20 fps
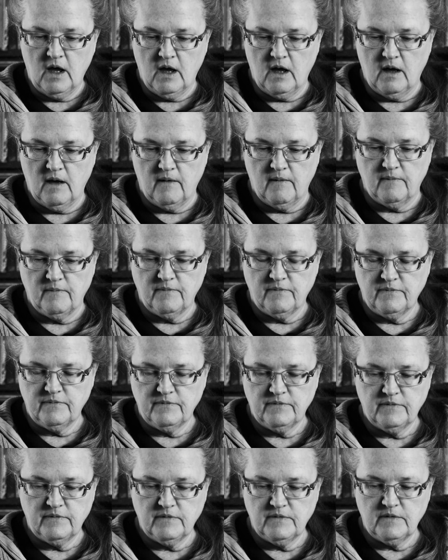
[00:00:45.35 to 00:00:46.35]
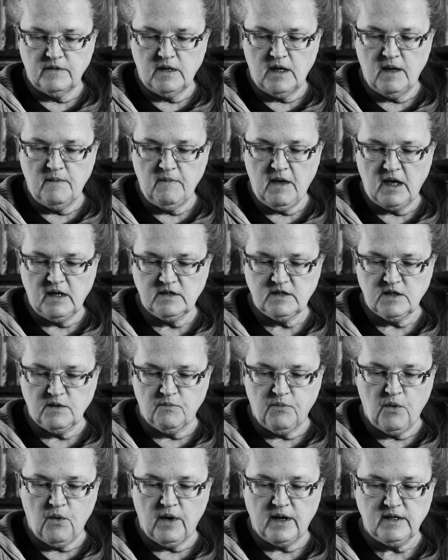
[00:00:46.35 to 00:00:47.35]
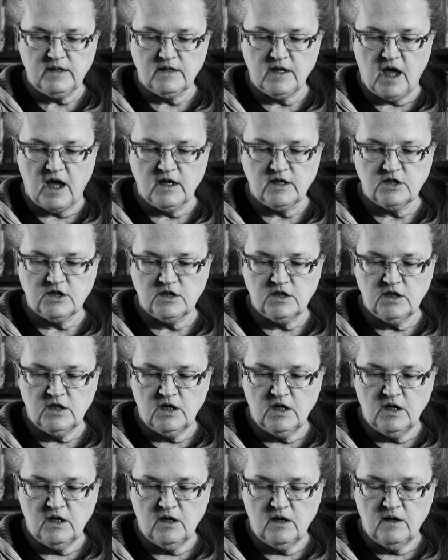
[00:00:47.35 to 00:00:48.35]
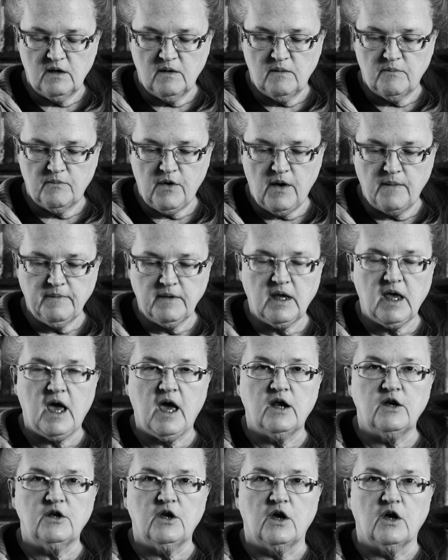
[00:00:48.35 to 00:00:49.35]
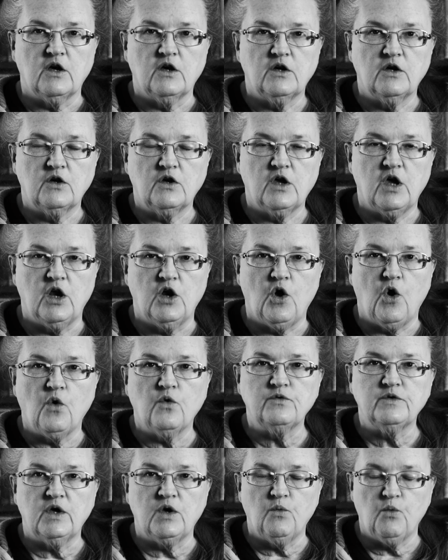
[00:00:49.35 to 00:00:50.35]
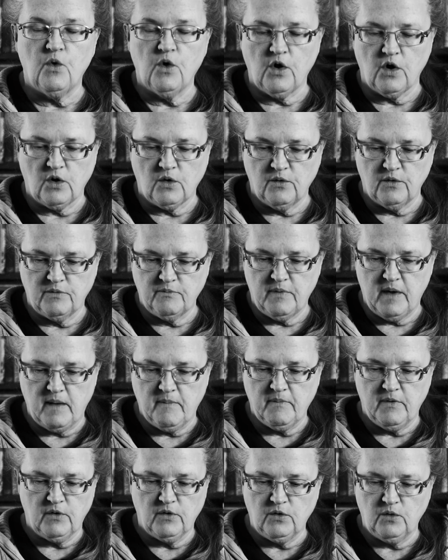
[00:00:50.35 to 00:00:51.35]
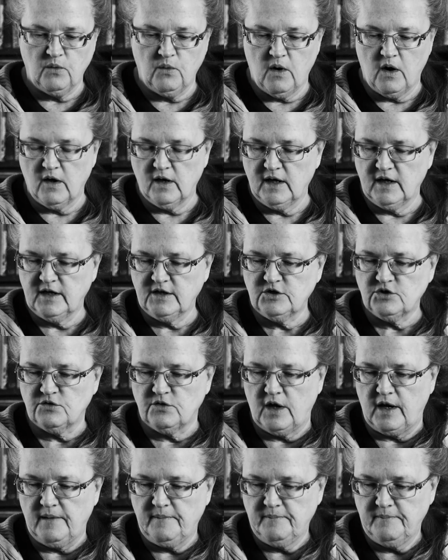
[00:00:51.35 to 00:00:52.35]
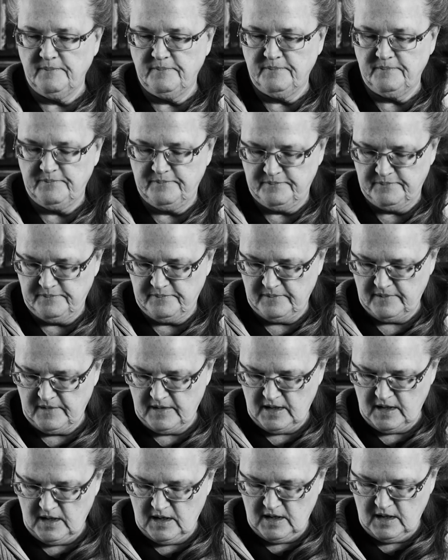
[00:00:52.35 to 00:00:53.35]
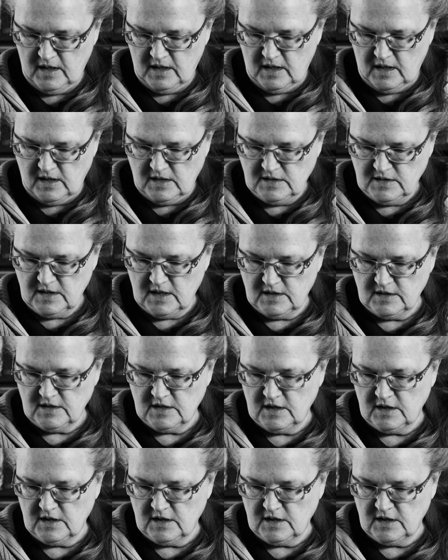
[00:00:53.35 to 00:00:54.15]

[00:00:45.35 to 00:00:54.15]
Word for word: Uh, he makes the point that propaganda can only work with people who are literate. He says